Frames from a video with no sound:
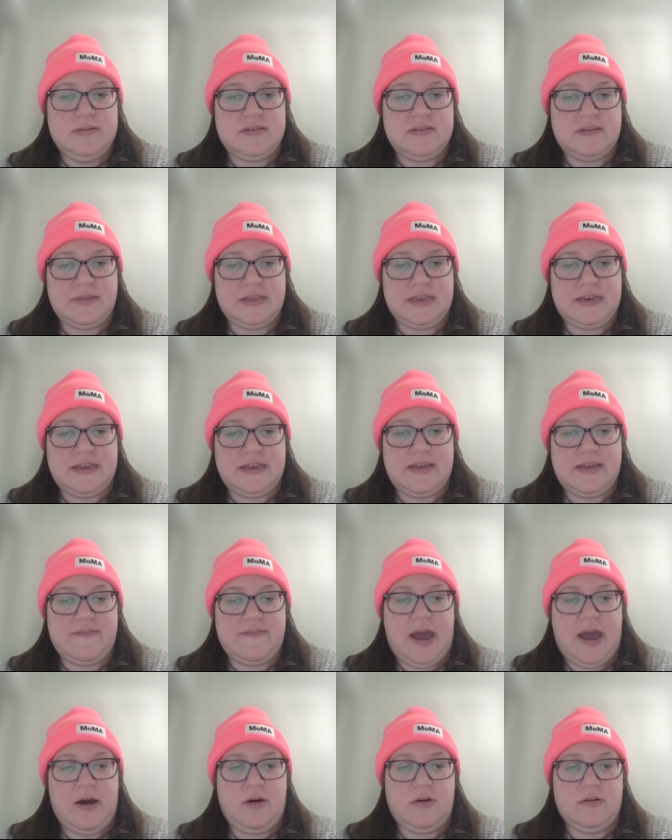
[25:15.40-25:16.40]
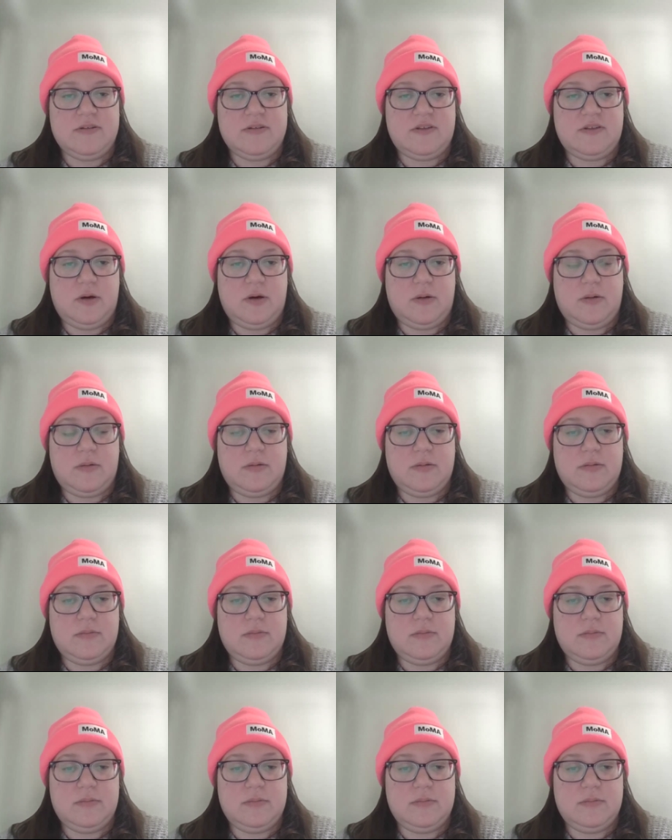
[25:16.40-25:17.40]
something to give out so
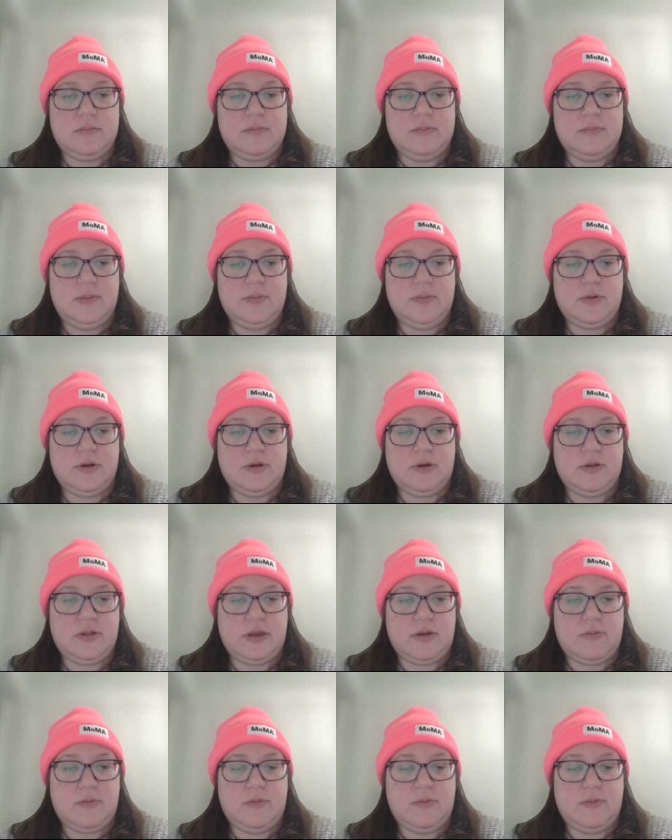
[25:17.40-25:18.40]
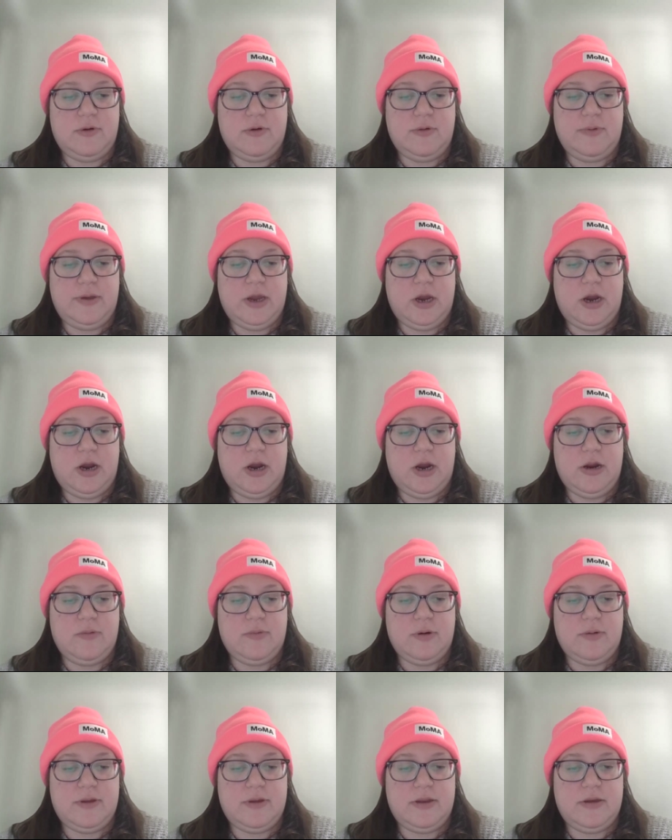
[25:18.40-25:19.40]
people know like who we are and
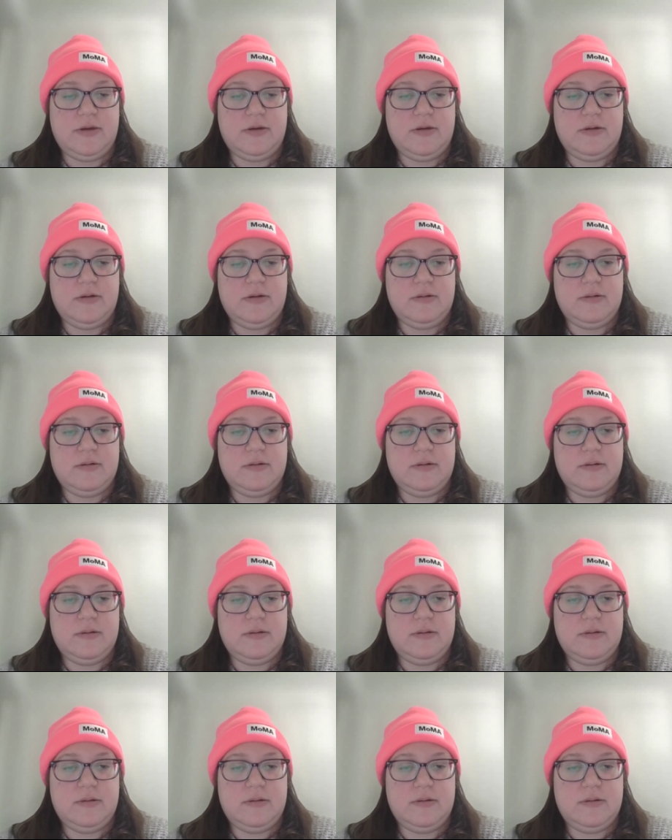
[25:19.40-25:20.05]
what we do?